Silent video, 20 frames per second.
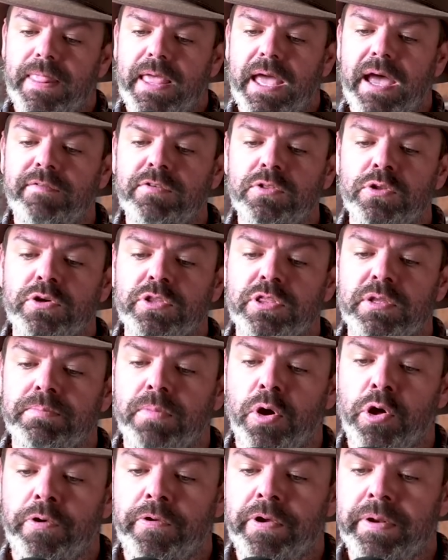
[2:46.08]
have a look at the
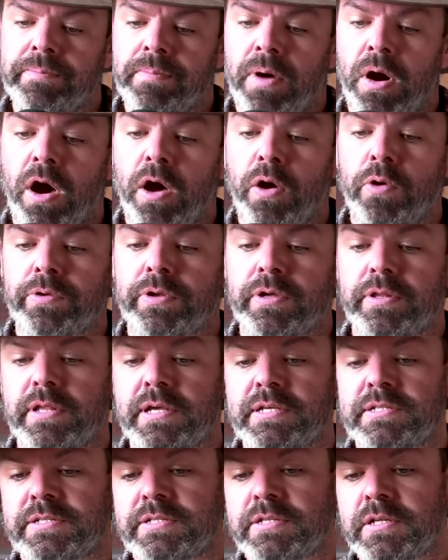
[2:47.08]
moderate and mild.
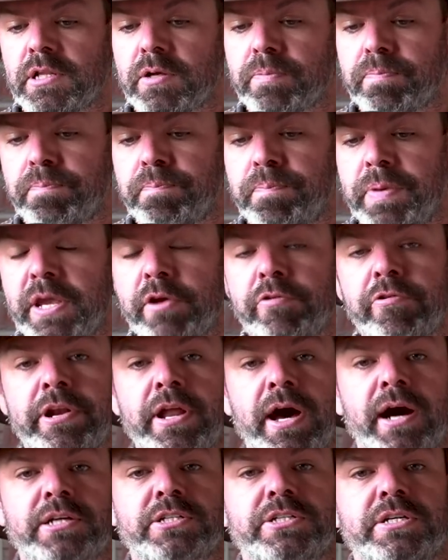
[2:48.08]
There's still a big
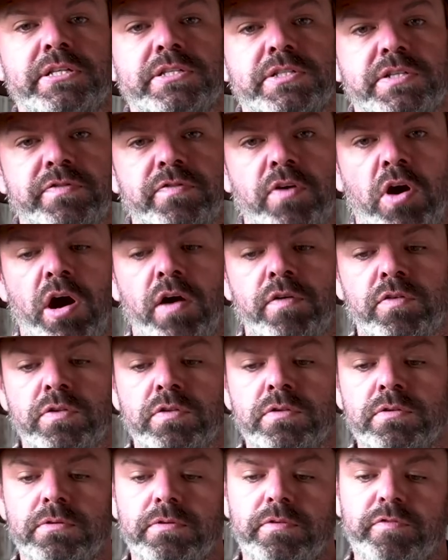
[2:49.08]
reduction in
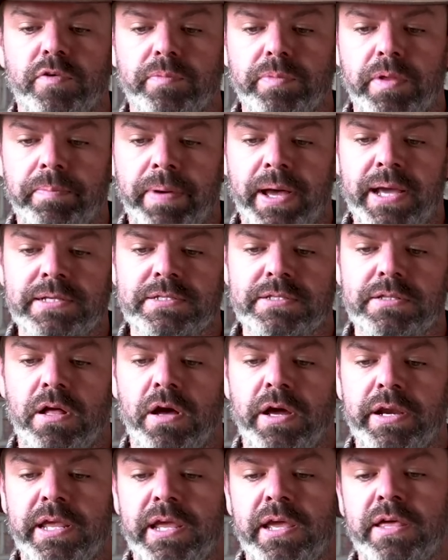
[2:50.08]
survival from the
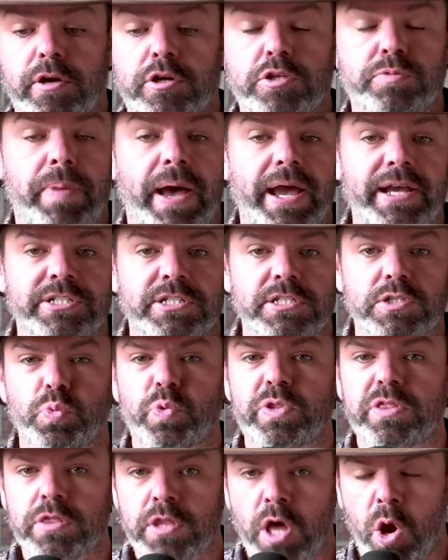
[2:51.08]
baseline here, those patients
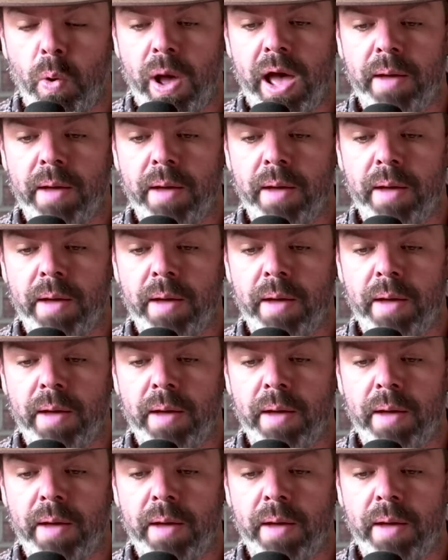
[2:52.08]
with no